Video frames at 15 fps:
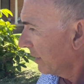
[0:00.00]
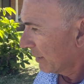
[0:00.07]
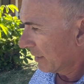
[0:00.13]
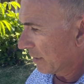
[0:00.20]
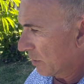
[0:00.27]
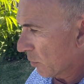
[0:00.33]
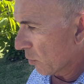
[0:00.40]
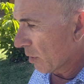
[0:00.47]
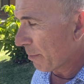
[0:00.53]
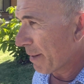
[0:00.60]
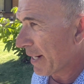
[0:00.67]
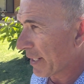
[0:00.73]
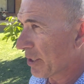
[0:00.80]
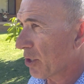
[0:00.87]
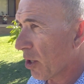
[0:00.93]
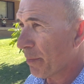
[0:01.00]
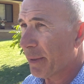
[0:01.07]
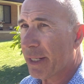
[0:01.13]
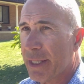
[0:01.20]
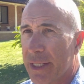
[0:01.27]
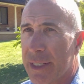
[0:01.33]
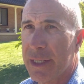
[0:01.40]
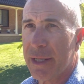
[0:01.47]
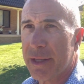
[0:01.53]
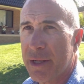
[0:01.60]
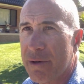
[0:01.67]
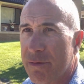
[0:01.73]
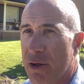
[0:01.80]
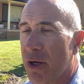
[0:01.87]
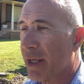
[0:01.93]
to talk about a topic that
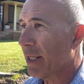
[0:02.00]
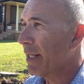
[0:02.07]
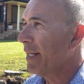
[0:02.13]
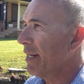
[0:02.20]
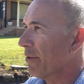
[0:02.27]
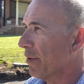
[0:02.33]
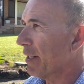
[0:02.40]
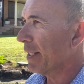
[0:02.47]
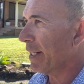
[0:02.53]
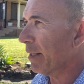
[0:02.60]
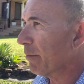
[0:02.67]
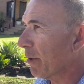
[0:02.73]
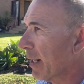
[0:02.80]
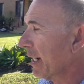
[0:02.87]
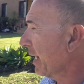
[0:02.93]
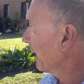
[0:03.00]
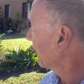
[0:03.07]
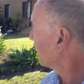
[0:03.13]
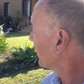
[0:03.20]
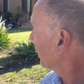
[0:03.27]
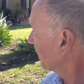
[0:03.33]
I've got near and dear to my heart.